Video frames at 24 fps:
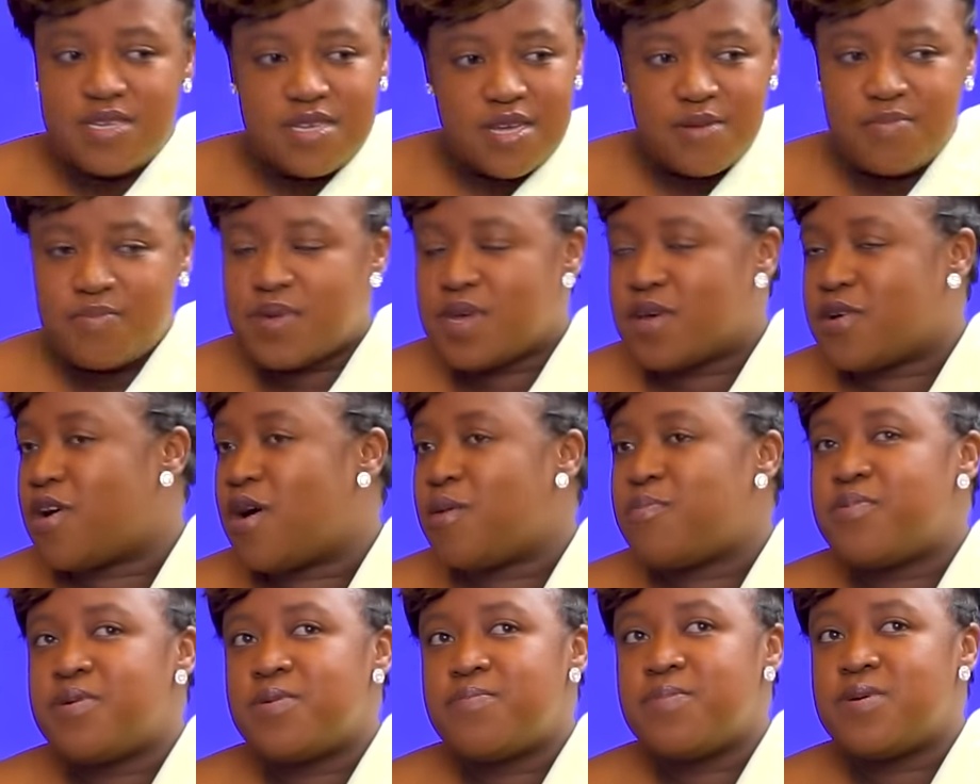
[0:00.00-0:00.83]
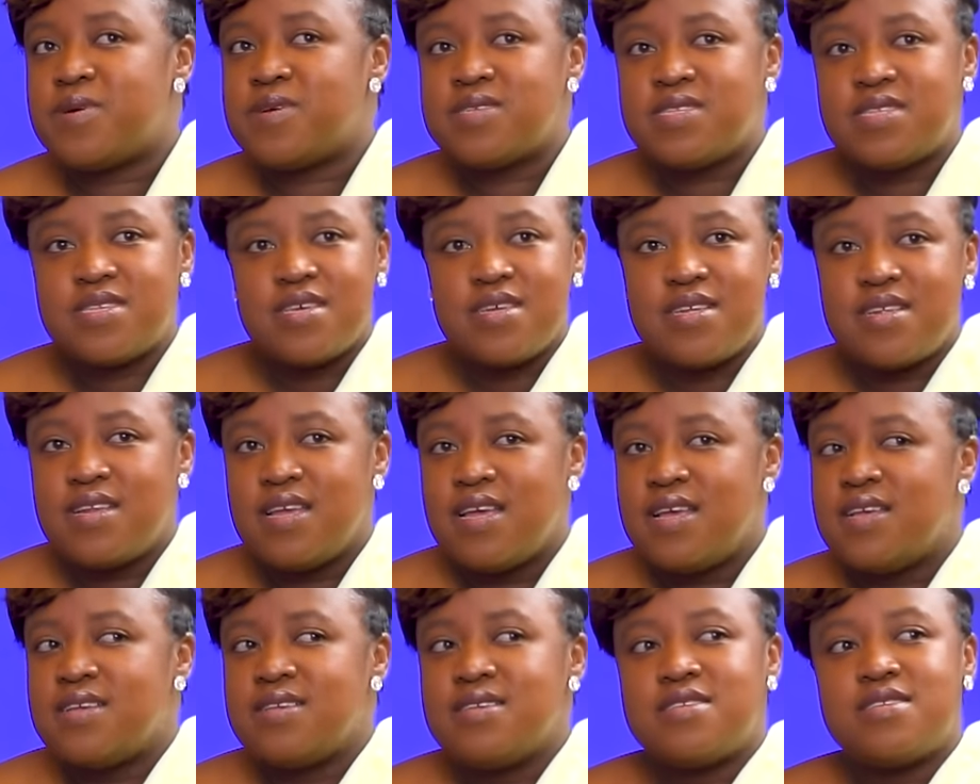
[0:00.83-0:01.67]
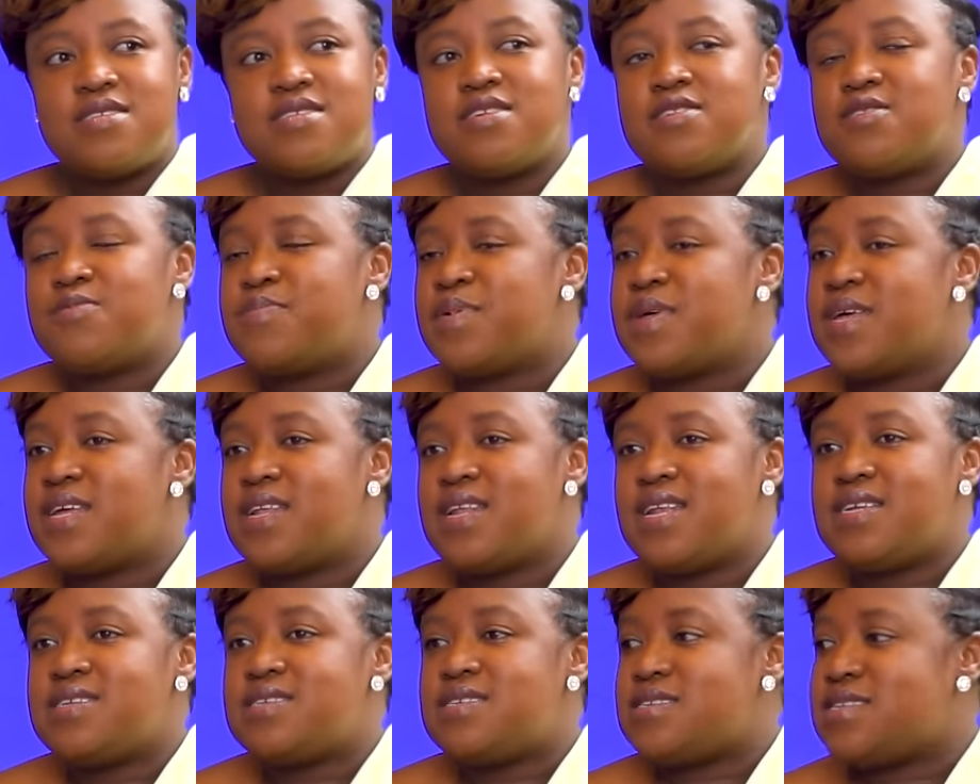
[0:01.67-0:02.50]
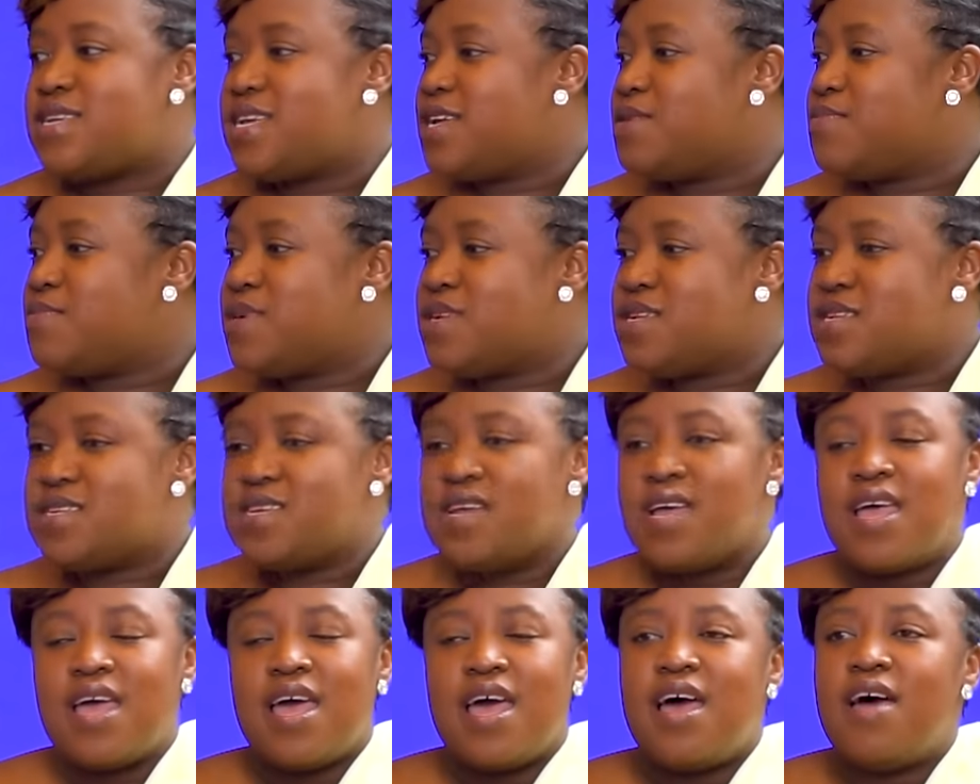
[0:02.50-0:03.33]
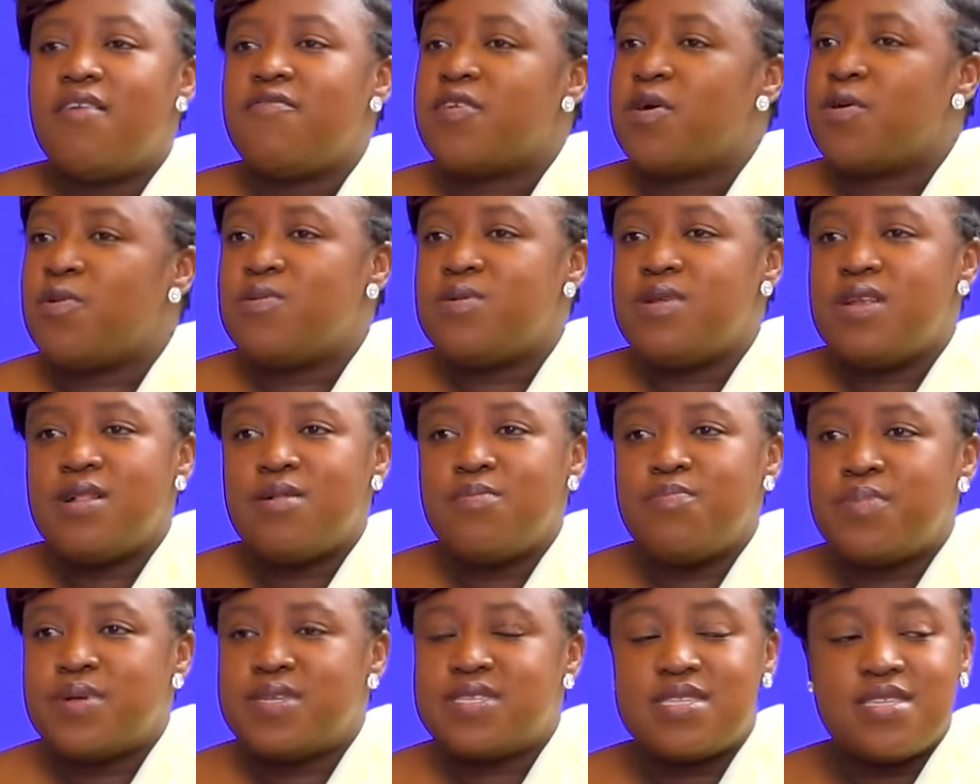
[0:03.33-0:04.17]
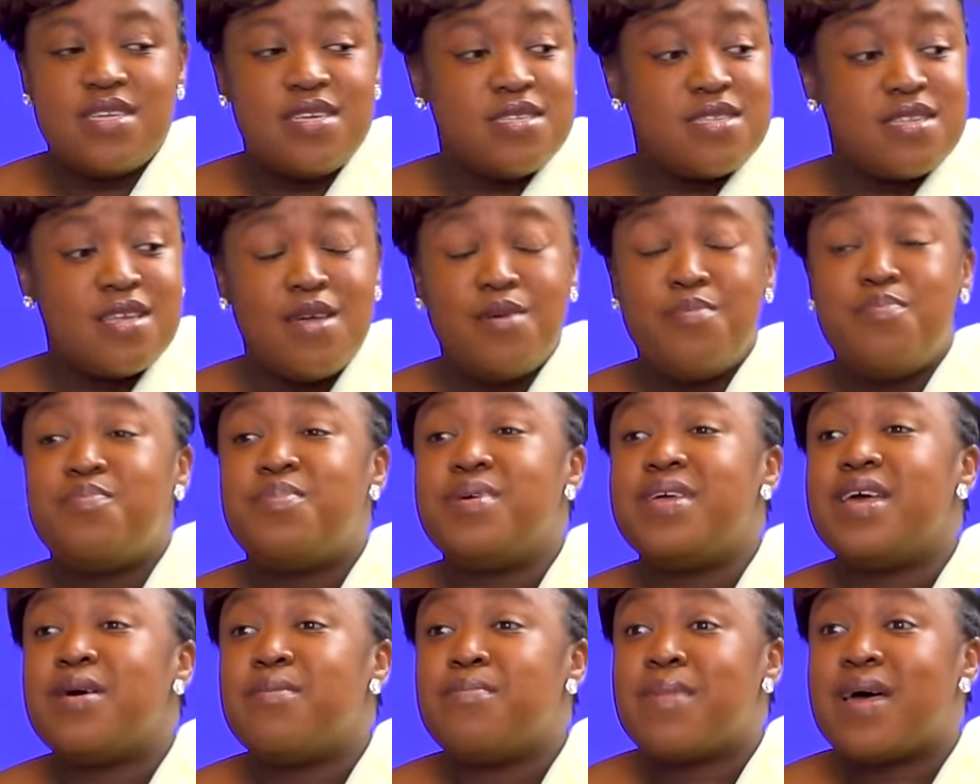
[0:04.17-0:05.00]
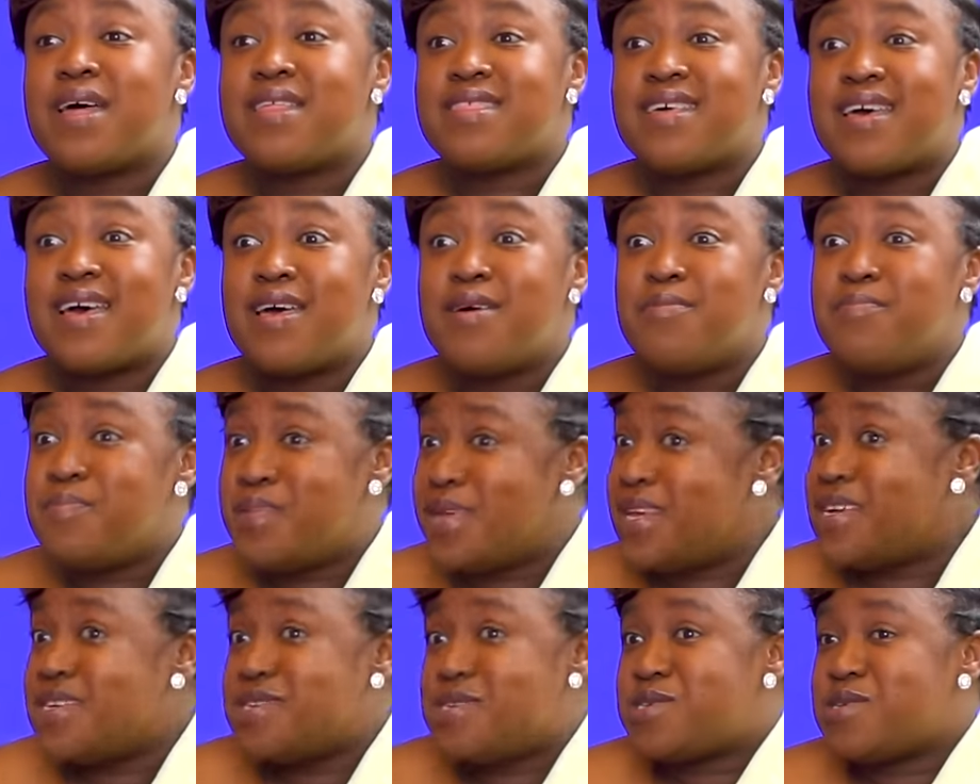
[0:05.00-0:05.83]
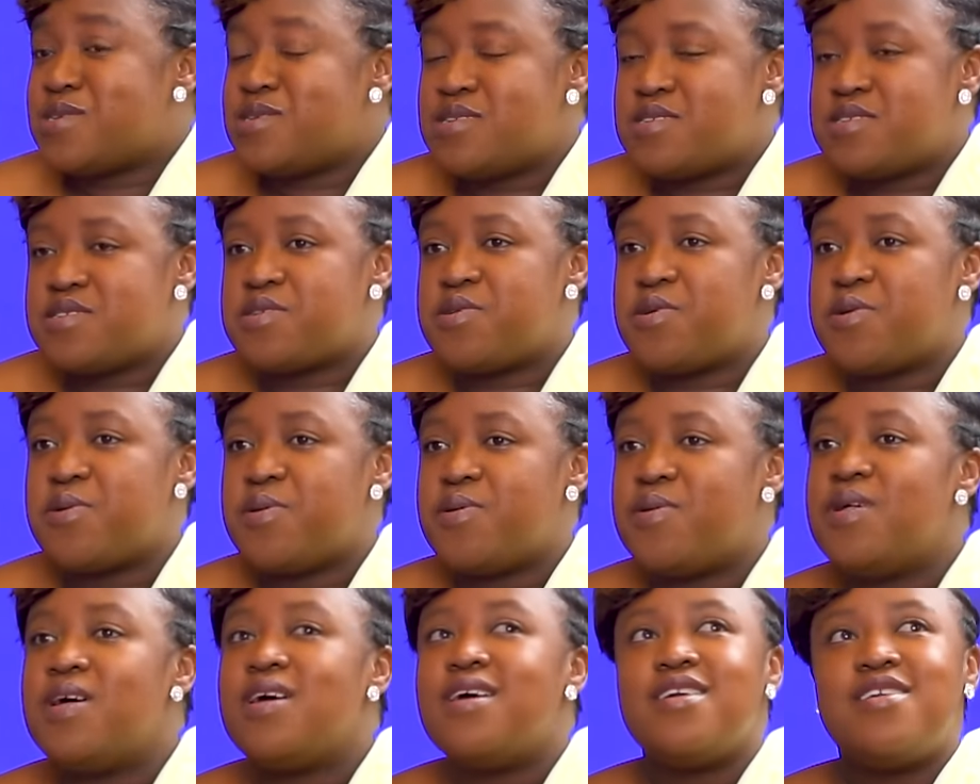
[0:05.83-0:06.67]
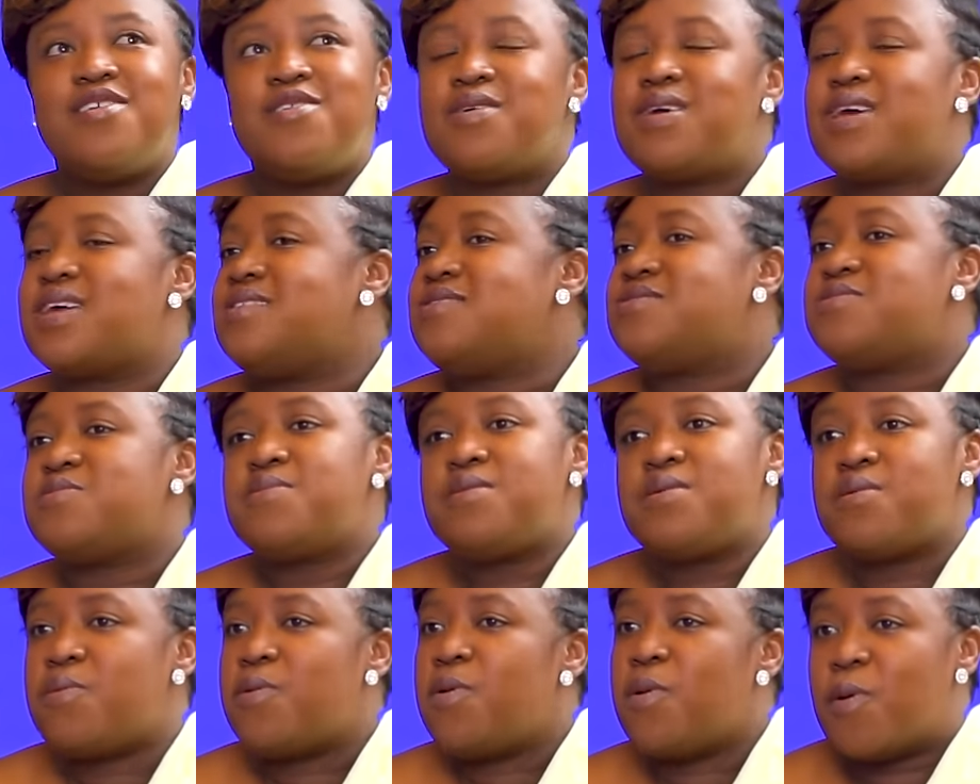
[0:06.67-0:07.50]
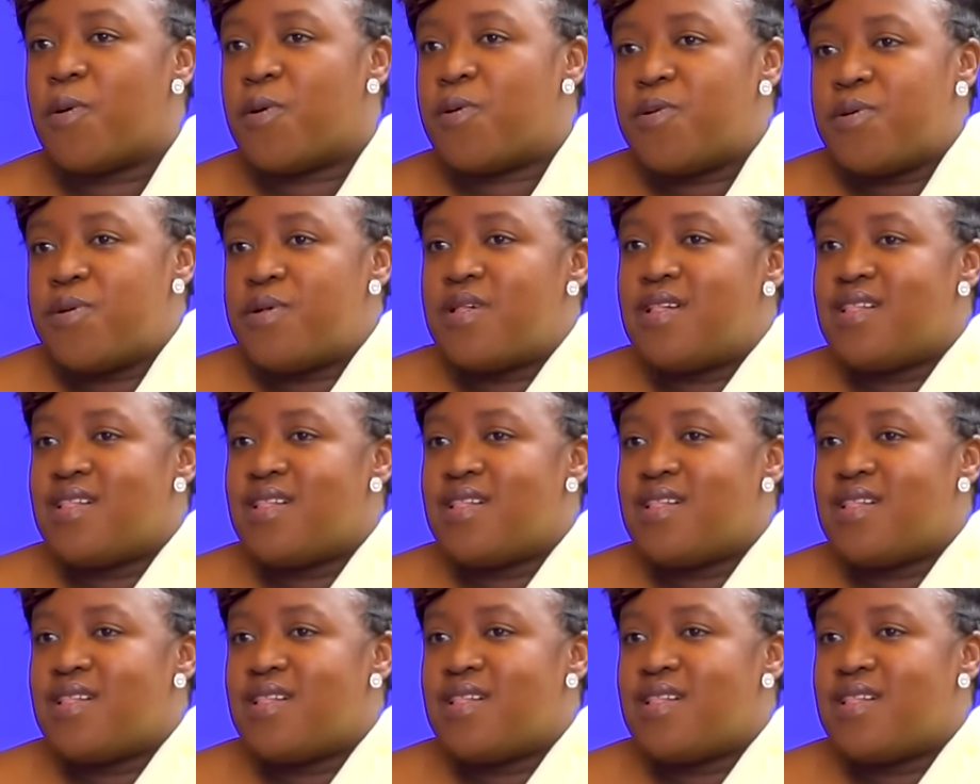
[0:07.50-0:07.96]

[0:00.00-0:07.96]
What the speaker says: You can be a corporate person, still be in entertainment, have your own little business, be a mother, be a church girl. You can do it all.